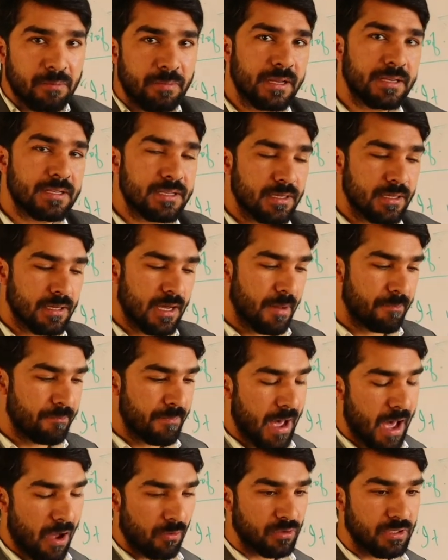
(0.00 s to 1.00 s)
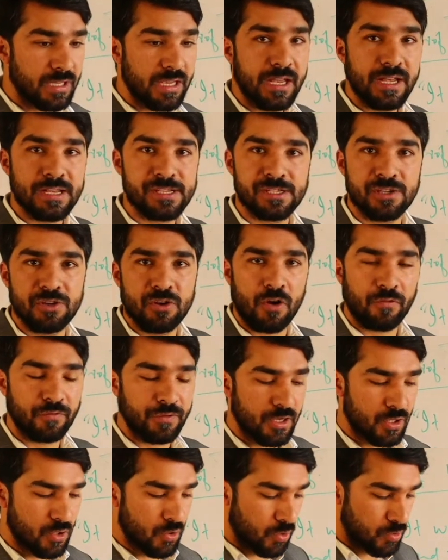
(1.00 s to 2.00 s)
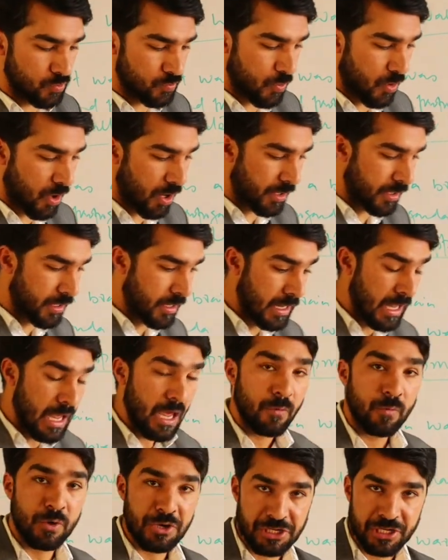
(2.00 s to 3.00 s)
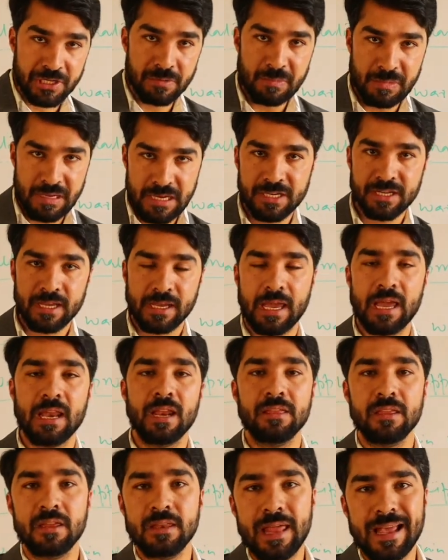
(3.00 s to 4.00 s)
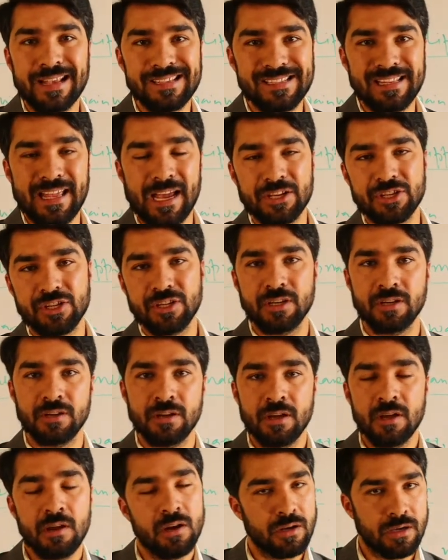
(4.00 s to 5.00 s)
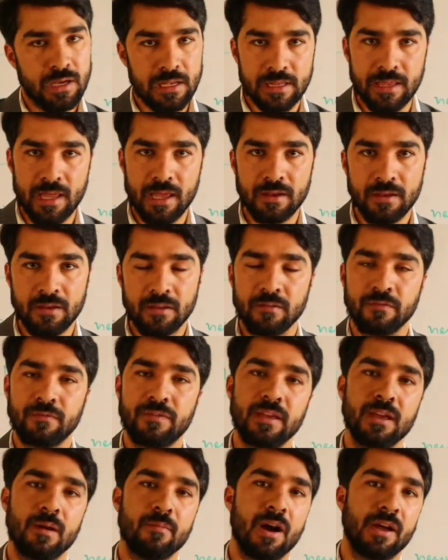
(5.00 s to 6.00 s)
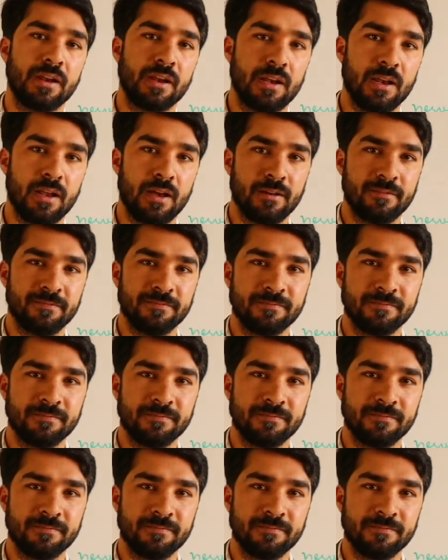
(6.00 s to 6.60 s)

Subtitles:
bit about the history of the Cold War. We shall meet again in the next lecture. Till then, fi amanillah.